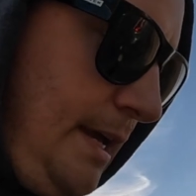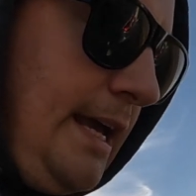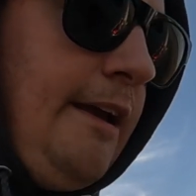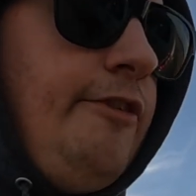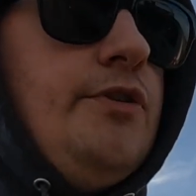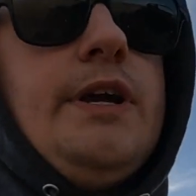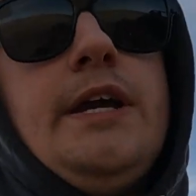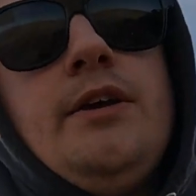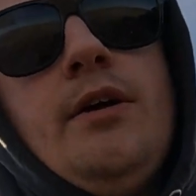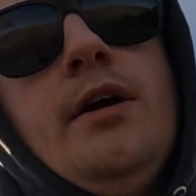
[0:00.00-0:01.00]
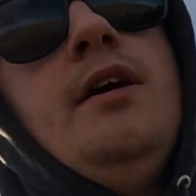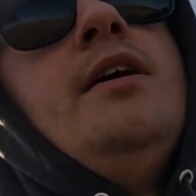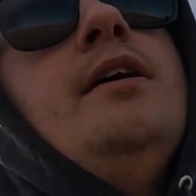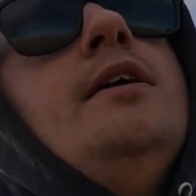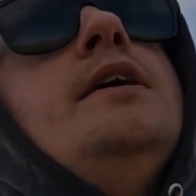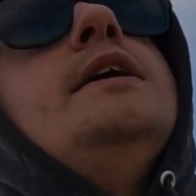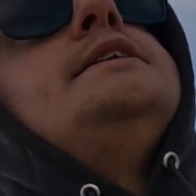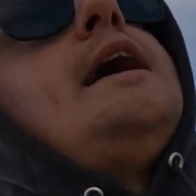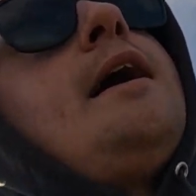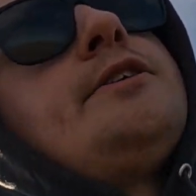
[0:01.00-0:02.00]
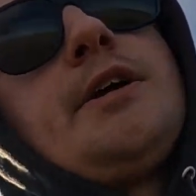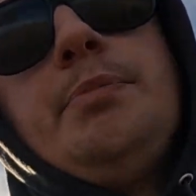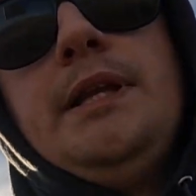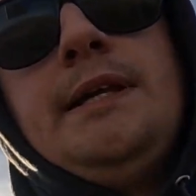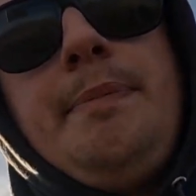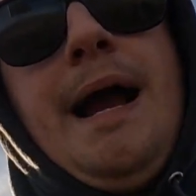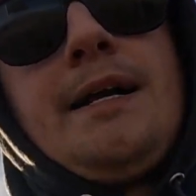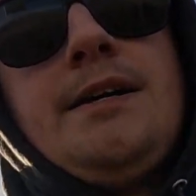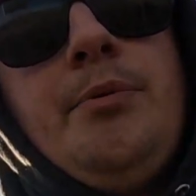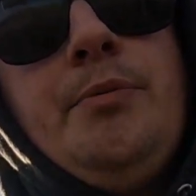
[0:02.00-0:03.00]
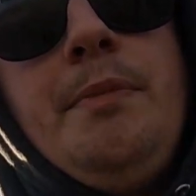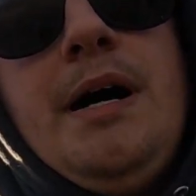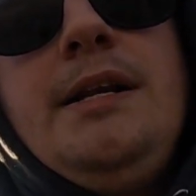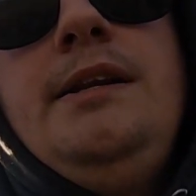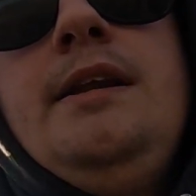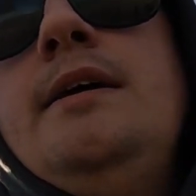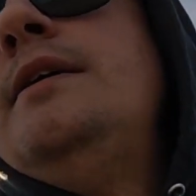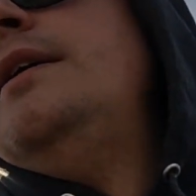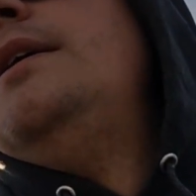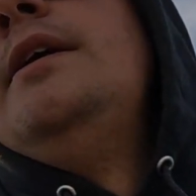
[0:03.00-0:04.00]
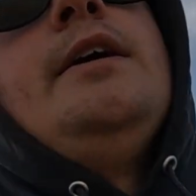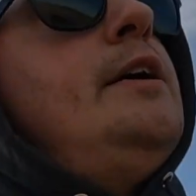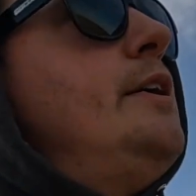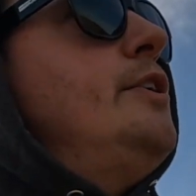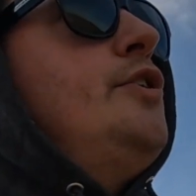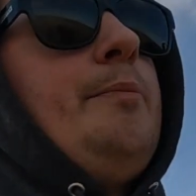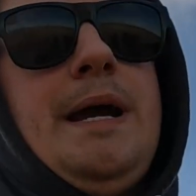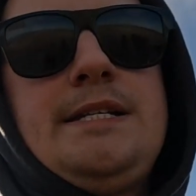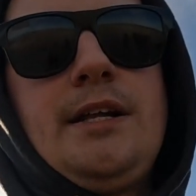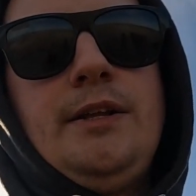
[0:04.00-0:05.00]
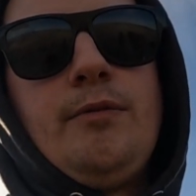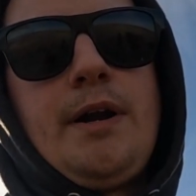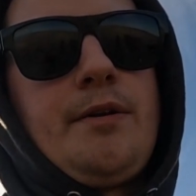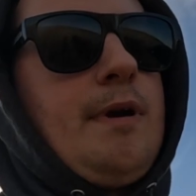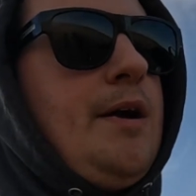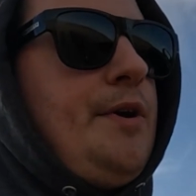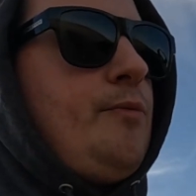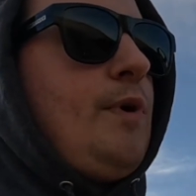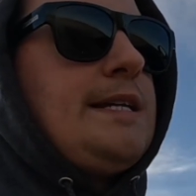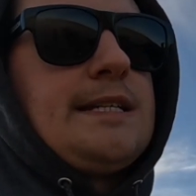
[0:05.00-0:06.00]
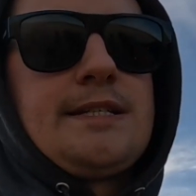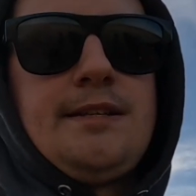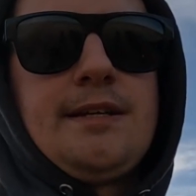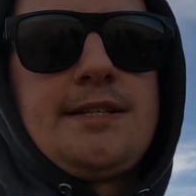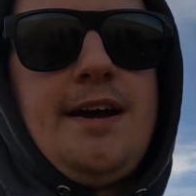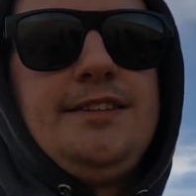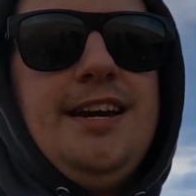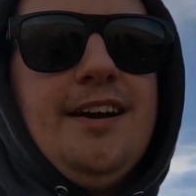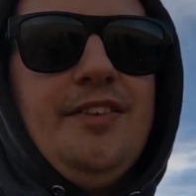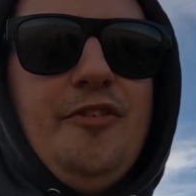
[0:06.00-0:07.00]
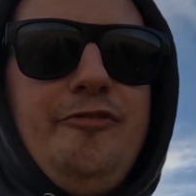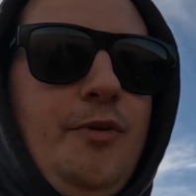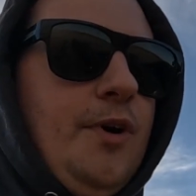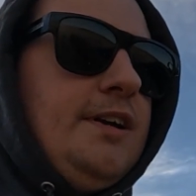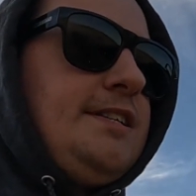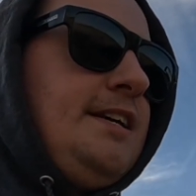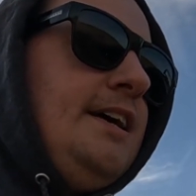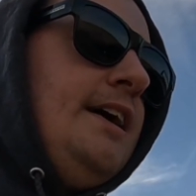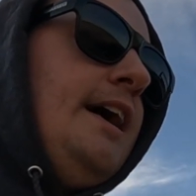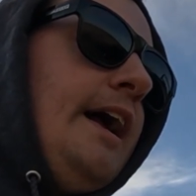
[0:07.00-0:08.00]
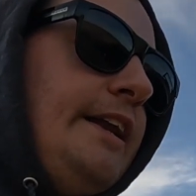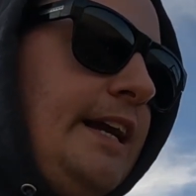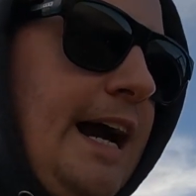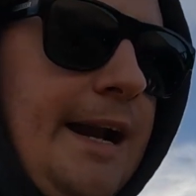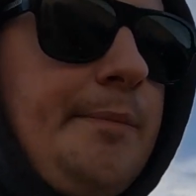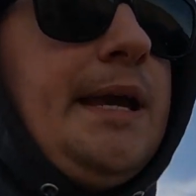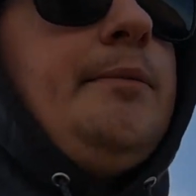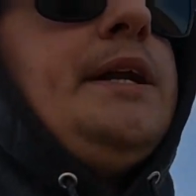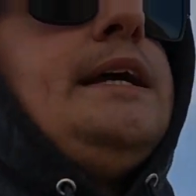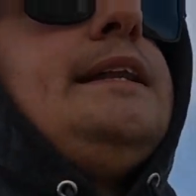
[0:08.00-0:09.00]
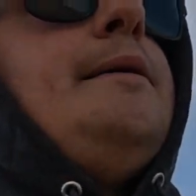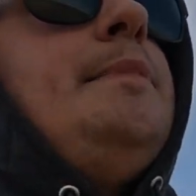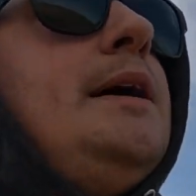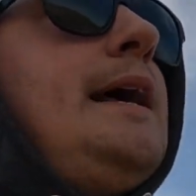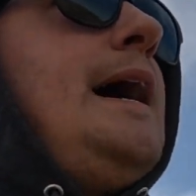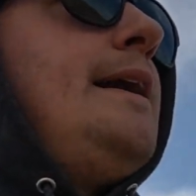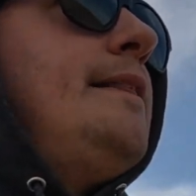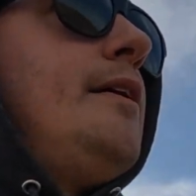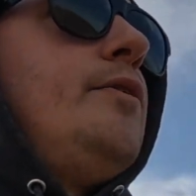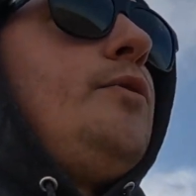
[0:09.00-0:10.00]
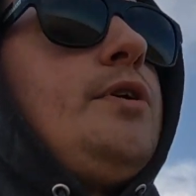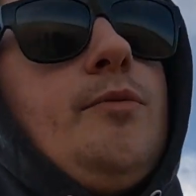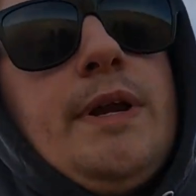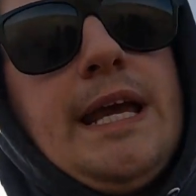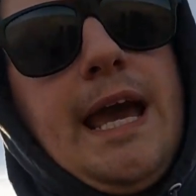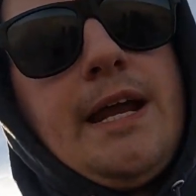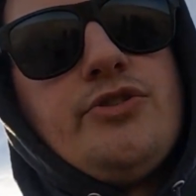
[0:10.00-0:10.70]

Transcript: if you get your tires completely packed up with mud, you're basically running around on racing slicks out there in the forest, and you got to be able to get that mud out of there in order to regain